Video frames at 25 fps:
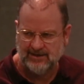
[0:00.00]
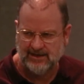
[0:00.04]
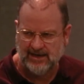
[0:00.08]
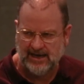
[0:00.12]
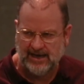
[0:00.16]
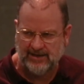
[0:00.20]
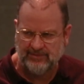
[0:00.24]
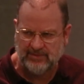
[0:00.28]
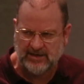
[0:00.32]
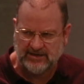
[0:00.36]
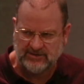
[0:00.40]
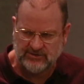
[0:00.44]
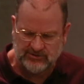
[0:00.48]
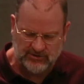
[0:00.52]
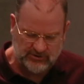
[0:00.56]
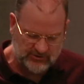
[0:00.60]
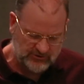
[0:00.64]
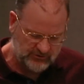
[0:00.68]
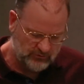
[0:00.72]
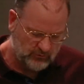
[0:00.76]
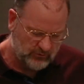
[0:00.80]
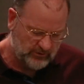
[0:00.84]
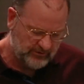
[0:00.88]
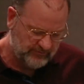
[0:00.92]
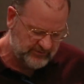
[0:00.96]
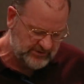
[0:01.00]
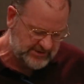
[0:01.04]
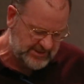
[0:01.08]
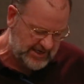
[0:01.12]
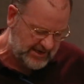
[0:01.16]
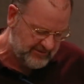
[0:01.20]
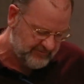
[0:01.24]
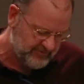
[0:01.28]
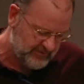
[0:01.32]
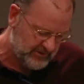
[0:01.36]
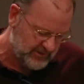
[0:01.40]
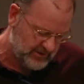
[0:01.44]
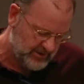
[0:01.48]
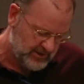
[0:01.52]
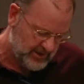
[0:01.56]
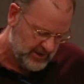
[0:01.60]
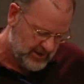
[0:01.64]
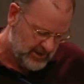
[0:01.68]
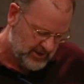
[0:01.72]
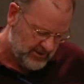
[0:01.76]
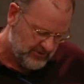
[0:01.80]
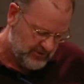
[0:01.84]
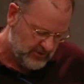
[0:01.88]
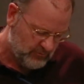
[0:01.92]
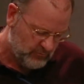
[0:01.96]
And that's the sort of stuff
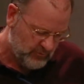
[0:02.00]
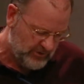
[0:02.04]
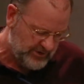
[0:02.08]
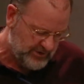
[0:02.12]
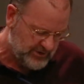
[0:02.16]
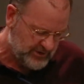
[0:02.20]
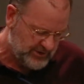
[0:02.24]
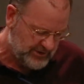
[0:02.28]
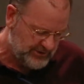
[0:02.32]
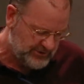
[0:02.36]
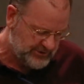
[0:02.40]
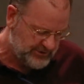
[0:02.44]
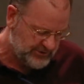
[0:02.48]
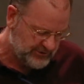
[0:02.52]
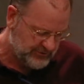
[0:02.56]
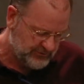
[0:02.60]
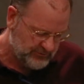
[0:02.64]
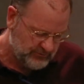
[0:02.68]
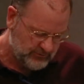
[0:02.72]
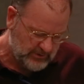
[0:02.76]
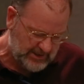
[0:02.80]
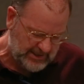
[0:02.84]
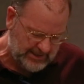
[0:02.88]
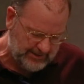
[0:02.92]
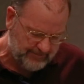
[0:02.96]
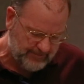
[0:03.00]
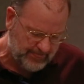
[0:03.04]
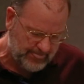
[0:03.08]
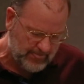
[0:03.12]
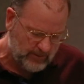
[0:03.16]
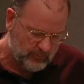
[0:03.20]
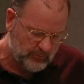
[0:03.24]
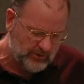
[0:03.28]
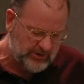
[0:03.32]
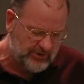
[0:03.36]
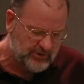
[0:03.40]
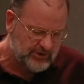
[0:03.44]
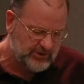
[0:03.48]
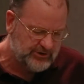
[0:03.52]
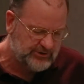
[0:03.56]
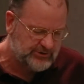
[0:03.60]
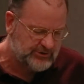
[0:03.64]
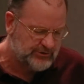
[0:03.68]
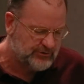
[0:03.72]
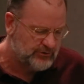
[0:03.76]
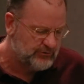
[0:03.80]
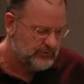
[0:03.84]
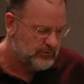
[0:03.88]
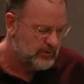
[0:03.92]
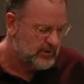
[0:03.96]
that we need
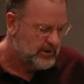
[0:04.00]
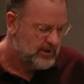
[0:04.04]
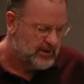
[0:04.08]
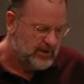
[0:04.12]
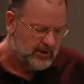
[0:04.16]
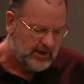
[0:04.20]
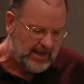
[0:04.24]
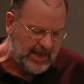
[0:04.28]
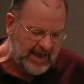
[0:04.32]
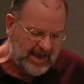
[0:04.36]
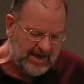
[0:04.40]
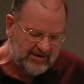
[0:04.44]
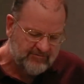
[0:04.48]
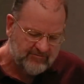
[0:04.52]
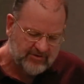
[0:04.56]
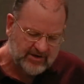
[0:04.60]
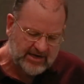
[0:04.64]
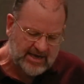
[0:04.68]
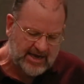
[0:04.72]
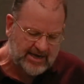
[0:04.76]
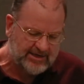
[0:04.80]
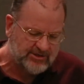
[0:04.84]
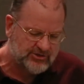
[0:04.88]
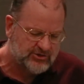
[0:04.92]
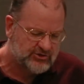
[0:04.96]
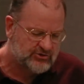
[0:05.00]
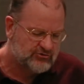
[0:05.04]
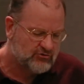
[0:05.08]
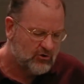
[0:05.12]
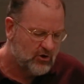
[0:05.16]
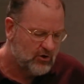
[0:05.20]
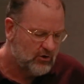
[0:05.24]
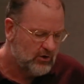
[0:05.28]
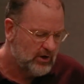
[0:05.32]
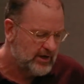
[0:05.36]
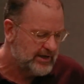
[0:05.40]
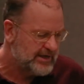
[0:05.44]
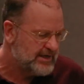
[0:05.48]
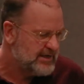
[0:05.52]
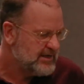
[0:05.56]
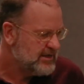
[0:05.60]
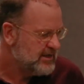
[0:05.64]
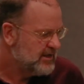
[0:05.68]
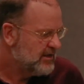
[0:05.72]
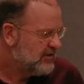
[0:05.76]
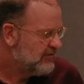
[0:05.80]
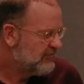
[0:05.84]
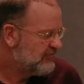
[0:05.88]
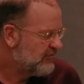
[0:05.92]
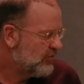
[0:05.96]
to advocate strongly
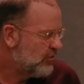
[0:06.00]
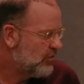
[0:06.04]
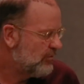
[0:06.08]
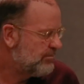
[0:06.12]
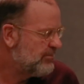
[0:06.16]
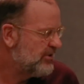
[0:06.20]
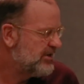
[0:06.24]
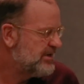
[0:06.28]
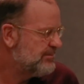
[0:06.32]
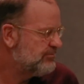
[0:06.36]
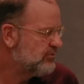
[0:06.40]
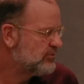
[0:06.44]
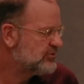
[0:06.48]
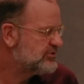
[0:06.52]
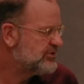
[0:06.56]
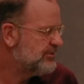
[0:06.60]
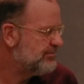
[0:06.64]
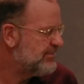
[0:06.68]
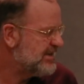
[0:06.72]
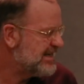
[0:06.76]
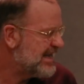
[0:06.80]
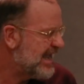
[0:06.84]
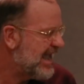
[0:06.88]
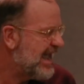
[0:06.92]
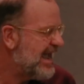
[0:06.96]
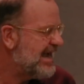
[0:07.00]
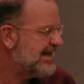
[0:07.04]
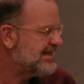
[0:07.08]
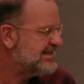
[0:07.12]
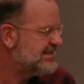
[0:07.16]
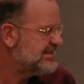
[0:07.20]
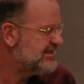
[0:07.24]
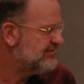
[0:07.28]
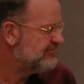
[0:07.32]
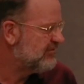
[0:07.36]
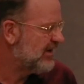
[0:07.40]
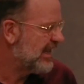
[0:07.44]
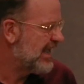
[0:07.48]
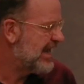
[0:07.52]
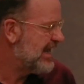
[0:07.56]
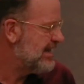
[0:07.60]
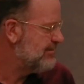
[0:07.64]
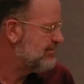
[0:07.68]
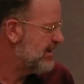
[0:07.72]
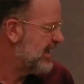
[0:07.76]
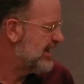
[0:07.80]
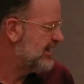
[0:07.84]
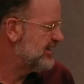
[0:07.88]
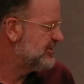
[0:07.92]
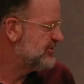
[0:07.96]
for people to be active land
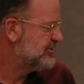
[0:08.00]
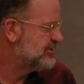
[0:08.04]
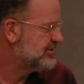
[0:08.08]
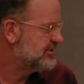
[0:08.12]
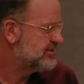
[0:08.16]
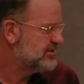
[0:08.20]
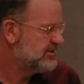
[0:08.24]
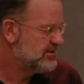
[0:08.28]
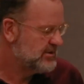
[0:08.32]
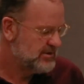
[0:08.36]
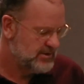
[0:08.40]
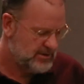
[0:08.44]
managers.